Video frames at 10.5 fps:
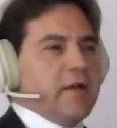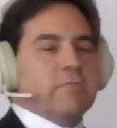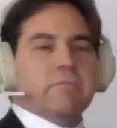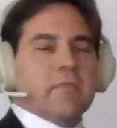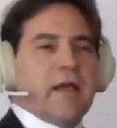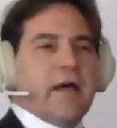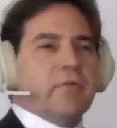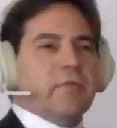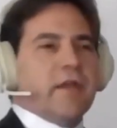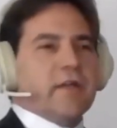
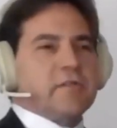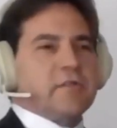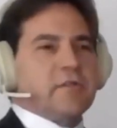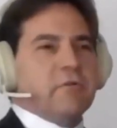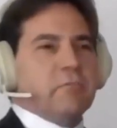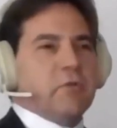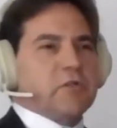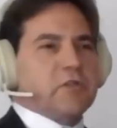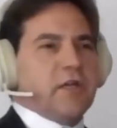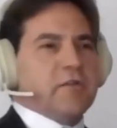100,000 different
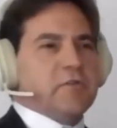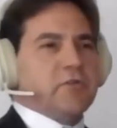blockchains